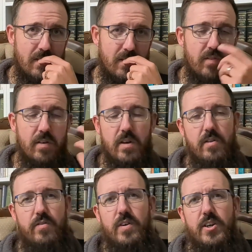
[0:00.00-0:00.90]
It's the
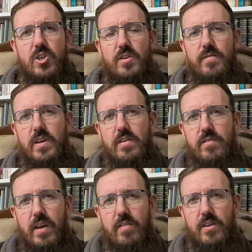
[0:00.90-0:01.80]
illustration of the
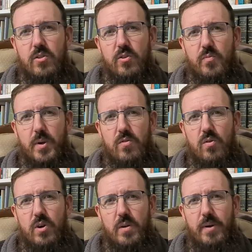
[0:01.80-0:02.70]
exact thing Luke's been
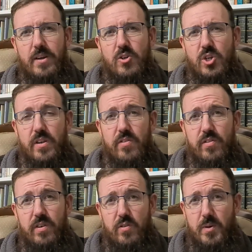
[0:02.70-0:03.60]
talking about and
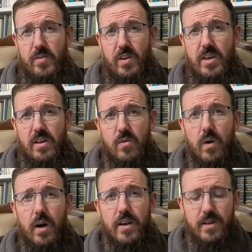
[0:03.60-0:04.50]
Jesus has been saying,
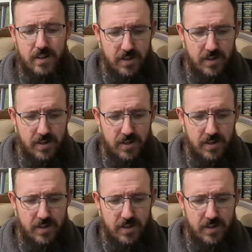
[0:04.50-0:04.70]
right?